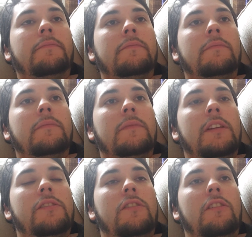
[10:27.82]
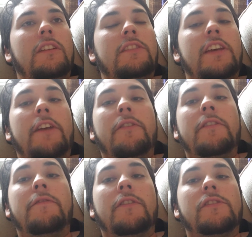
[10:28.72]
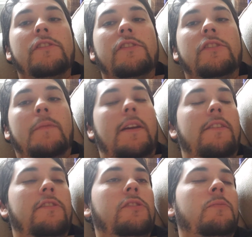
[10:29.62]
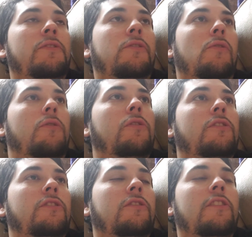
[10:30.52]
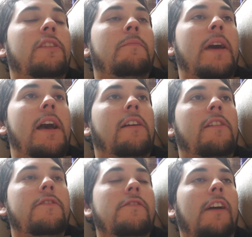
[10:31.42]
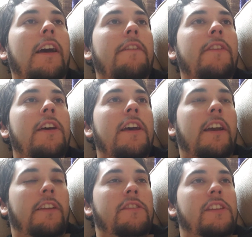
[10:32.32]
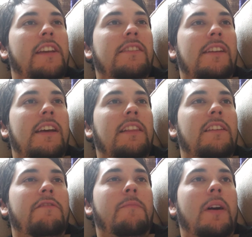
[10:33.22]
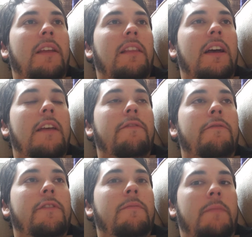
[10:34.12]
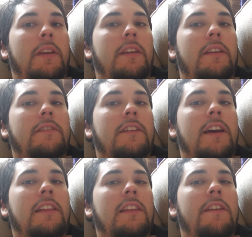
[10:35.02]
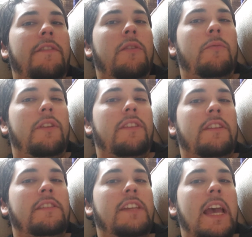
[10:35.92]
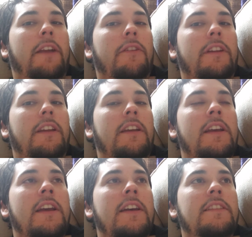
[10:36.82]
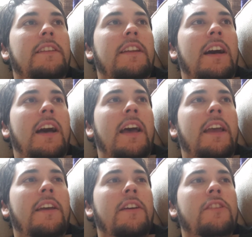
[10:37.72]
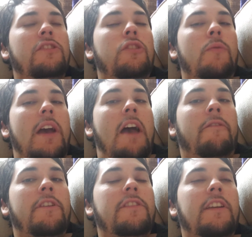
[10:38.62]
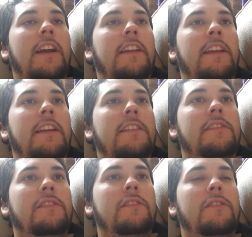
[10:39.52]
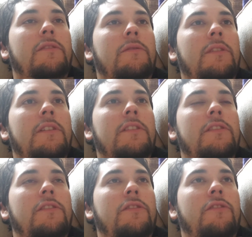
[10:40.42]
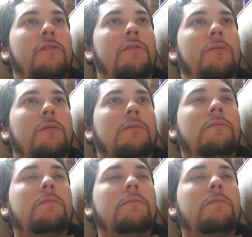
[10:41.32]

integrity versus despair. This is when you're old and you're looking back on your life and you say, did I live my life with meaning? Did I live it with integrity? Did I do everything I needed to do to